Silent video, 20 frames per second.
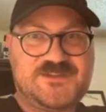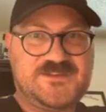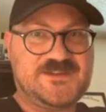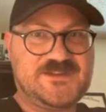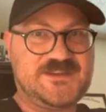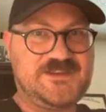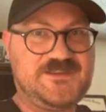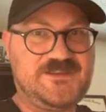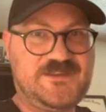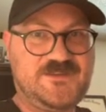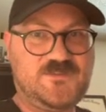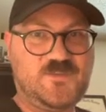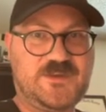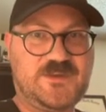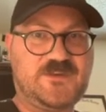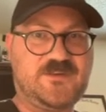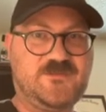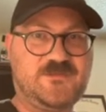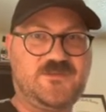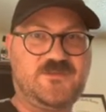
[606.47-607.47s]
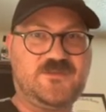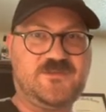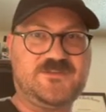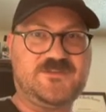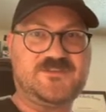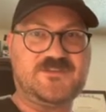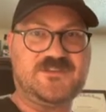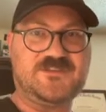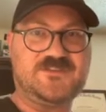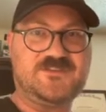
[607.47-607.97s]
And again, we come
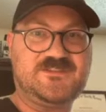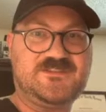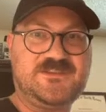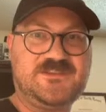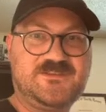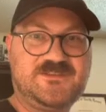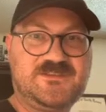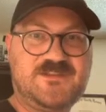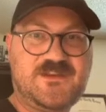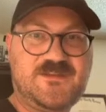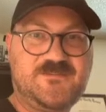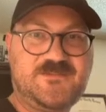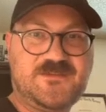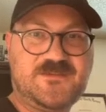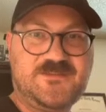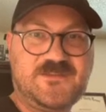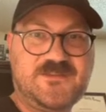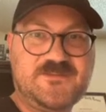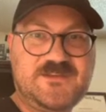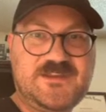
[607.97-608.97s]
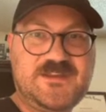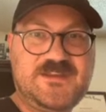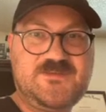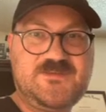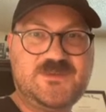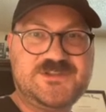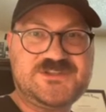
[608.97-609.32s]
across a Steel type on the lead,